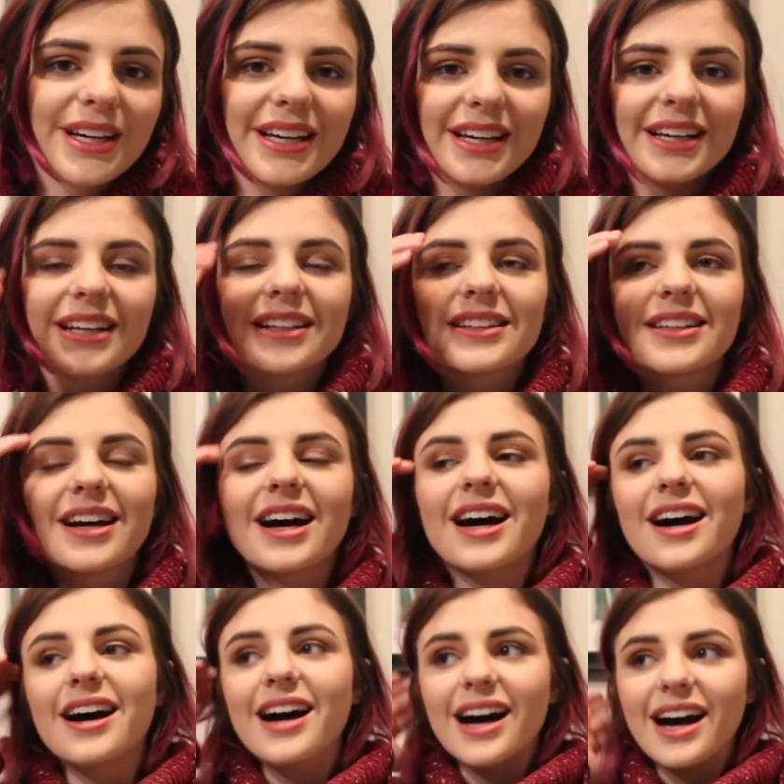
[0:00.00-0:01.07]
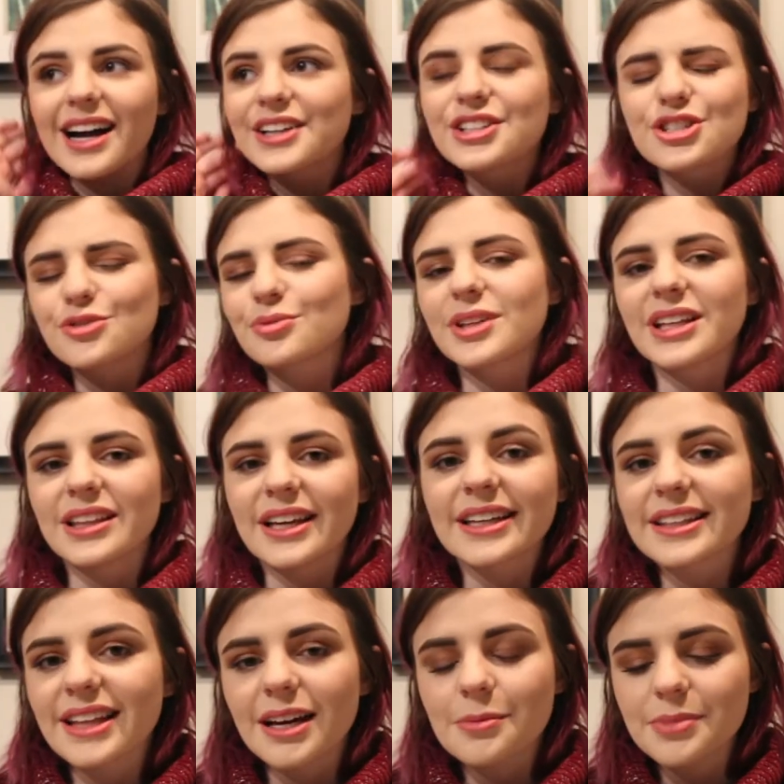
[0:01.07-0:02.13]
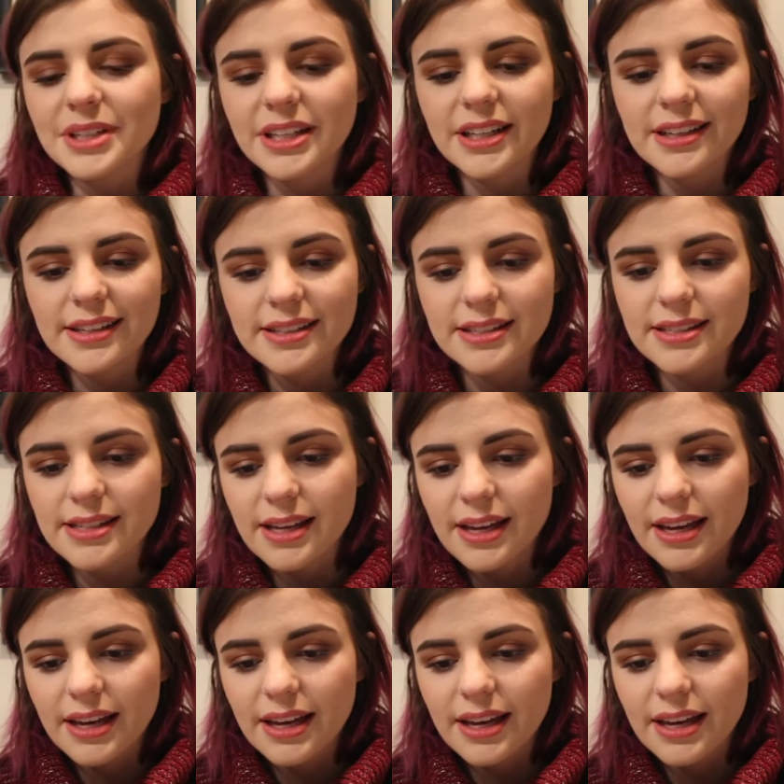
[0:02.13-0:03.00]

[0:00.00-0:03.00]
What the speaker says: And I just really like that, because